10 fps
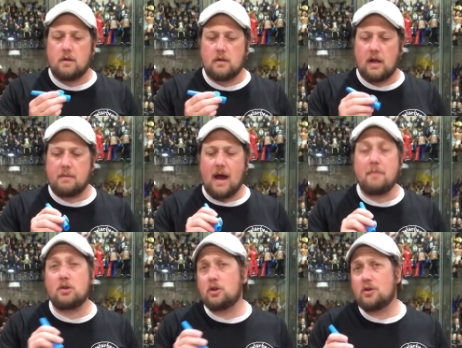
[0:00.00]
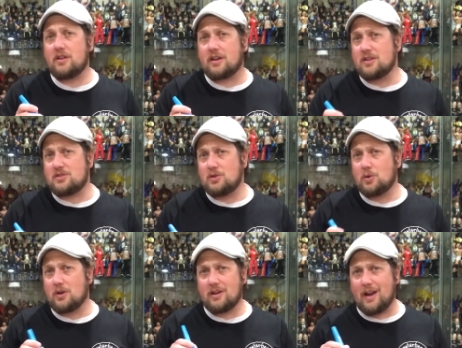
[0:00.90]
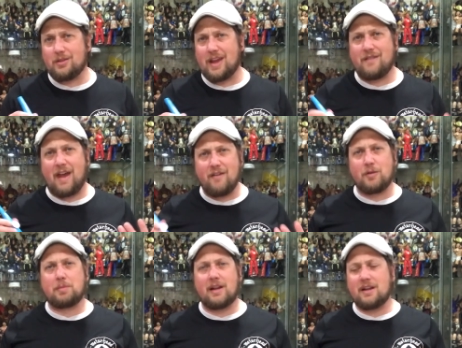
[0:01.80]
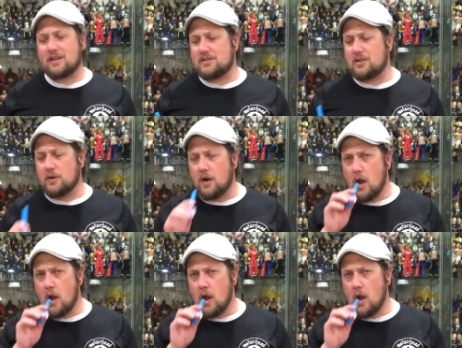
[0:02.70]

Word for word: I'm new to the kazoo world. I don't think I've ever played a kazoo.